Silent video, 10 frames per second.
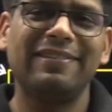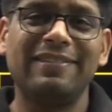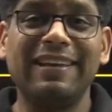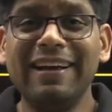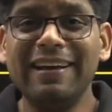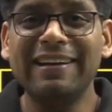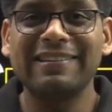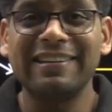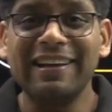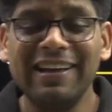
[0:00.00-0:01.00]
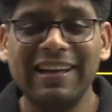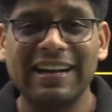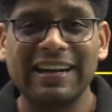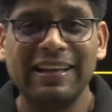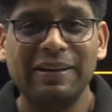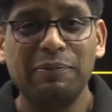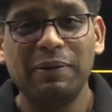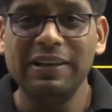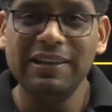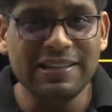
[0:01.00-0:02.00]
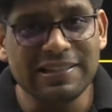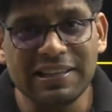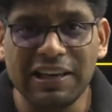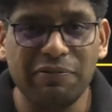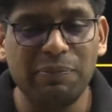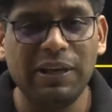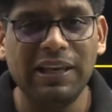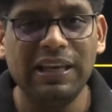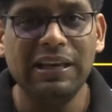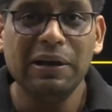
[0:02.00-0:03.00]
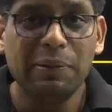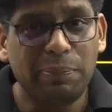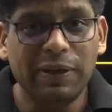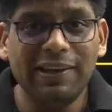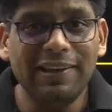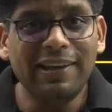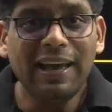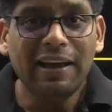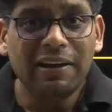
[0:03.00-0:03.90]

sir, sir, please give me P,